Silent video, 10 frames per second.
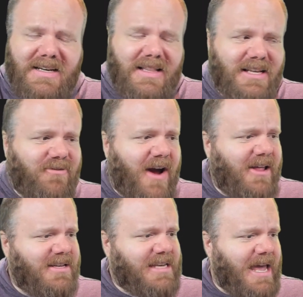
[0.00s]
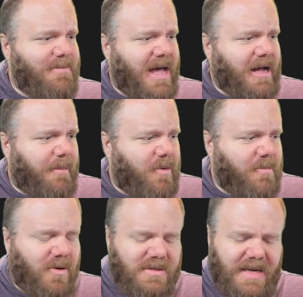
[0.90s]
Let's fire this game back up one
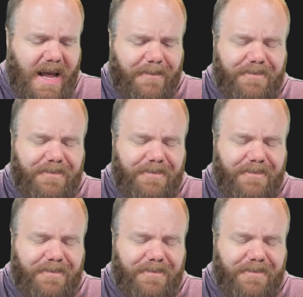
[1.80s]
more time.